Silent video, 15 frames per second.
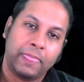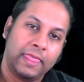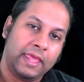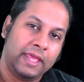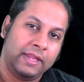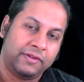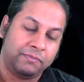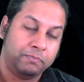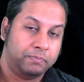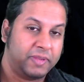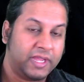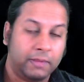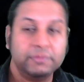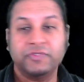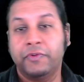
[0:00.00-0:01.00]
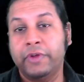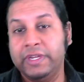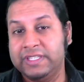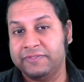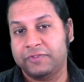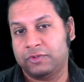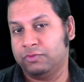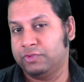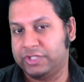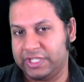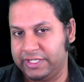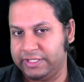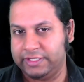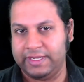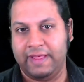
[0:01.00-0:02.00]
it becomes very difficult to
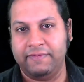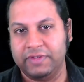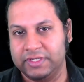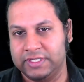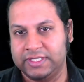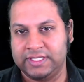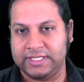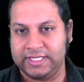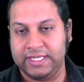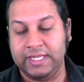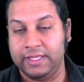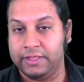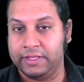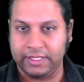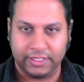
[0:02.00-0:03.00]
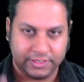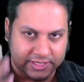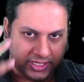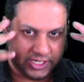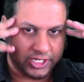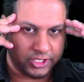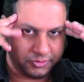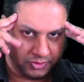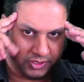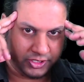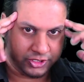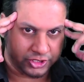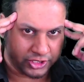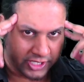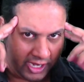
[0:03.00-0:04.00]
never see the Teenage Mutant
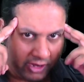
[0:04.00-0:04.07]
Ninja